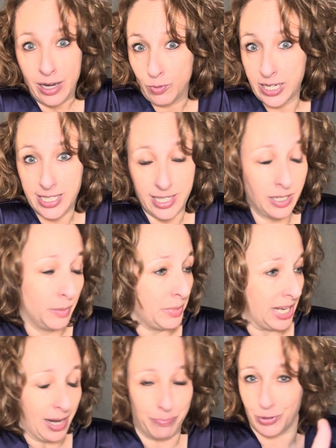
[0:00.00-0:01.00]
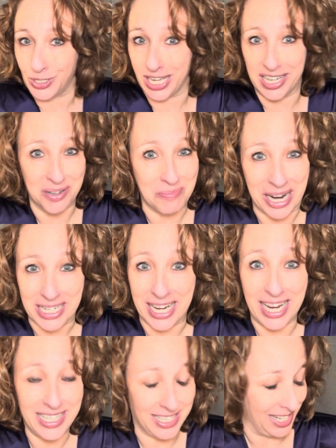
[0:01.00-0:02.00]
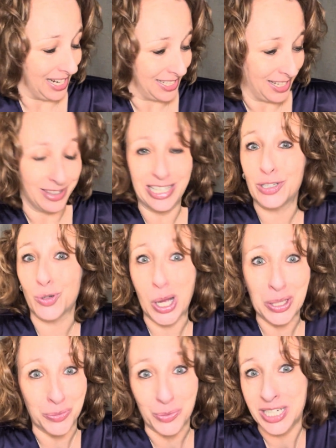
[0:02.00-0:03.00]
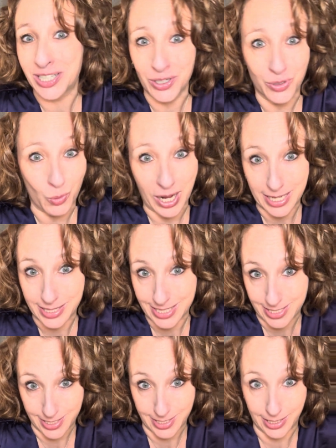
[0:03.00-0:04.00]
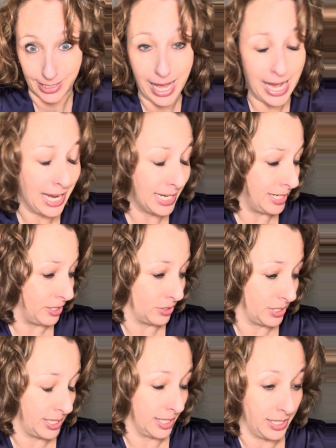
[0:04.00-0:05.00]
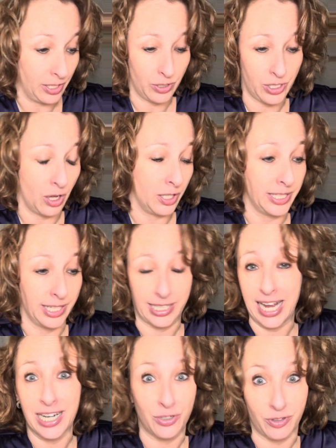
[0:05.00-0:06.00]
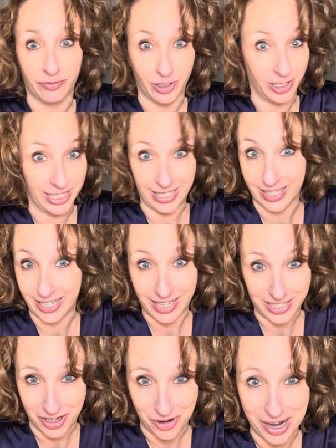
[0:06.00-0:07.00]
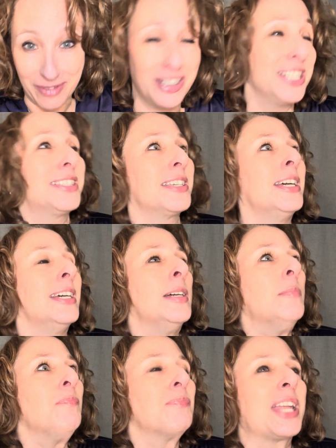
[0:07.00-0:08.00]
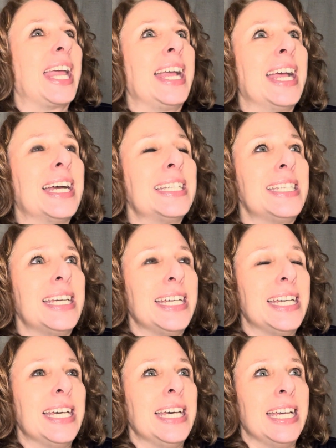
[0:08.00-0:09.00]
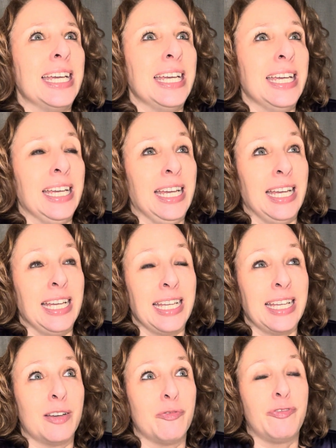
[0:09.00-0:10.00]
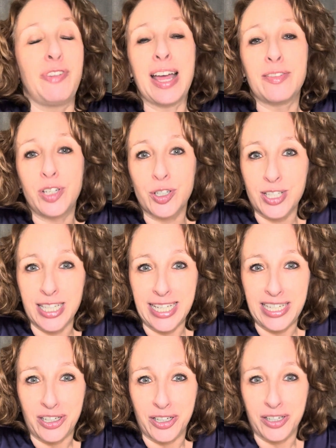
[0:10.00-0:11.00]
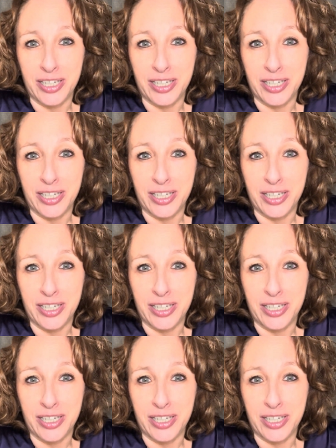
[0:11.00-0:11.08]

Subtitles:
went to him and I presented my case and I said, these are all the reasons why this is a lie. Here's all the controverting, evidence. And 5 years later,